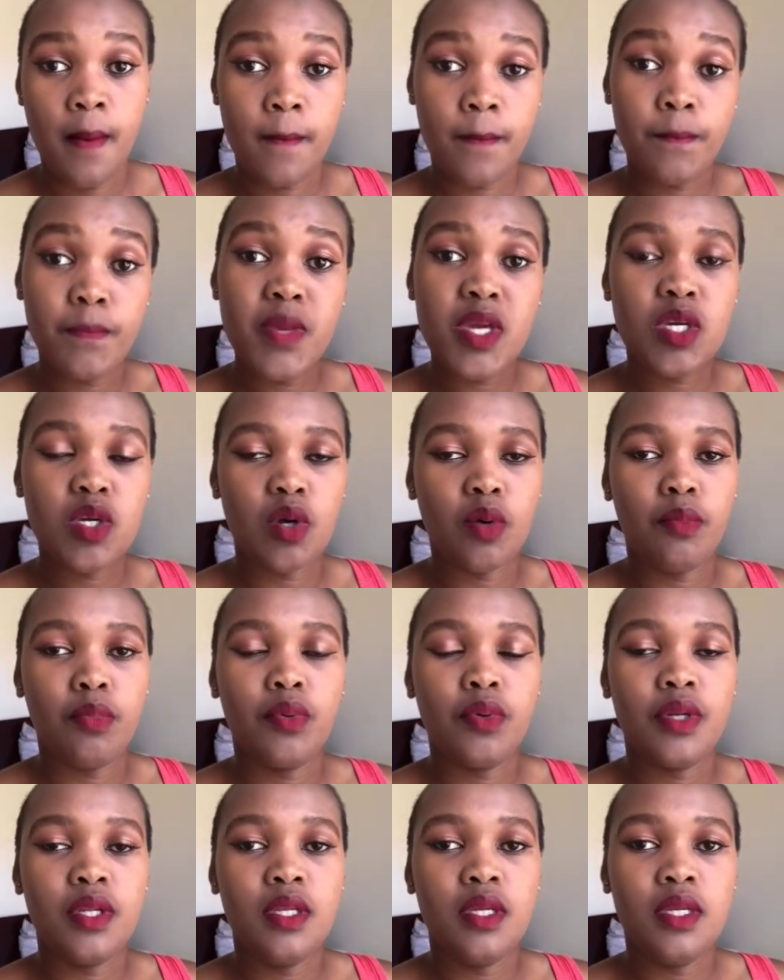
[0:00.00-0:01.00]
make your
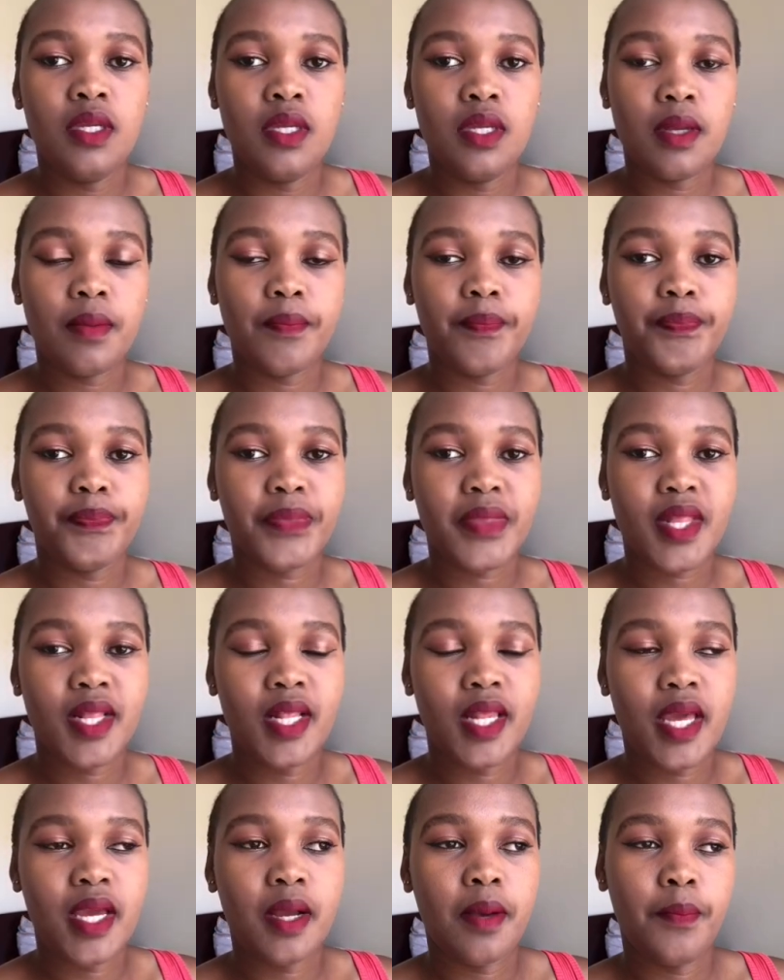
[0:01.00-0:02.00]
body
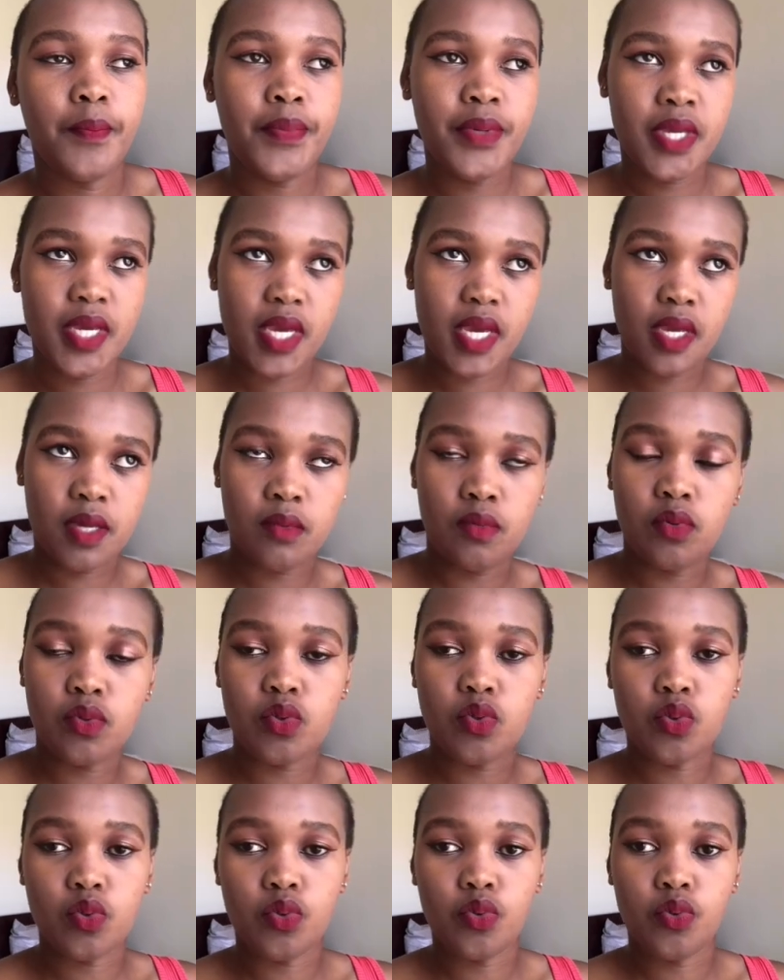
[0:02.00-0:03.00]
like be able
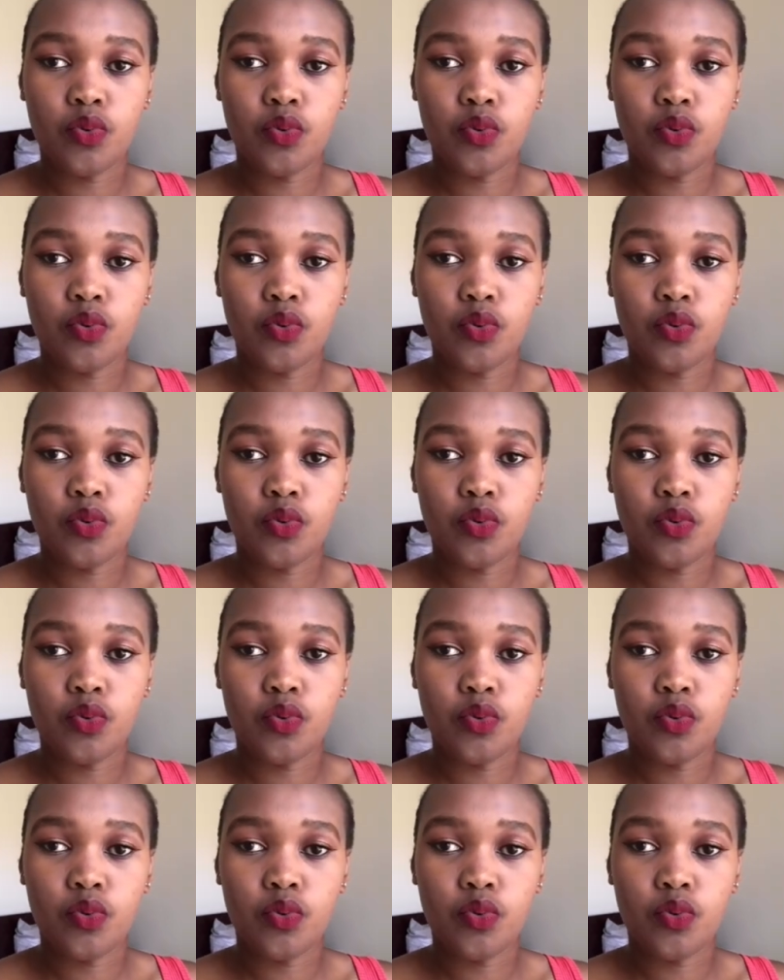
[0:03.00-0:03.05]
to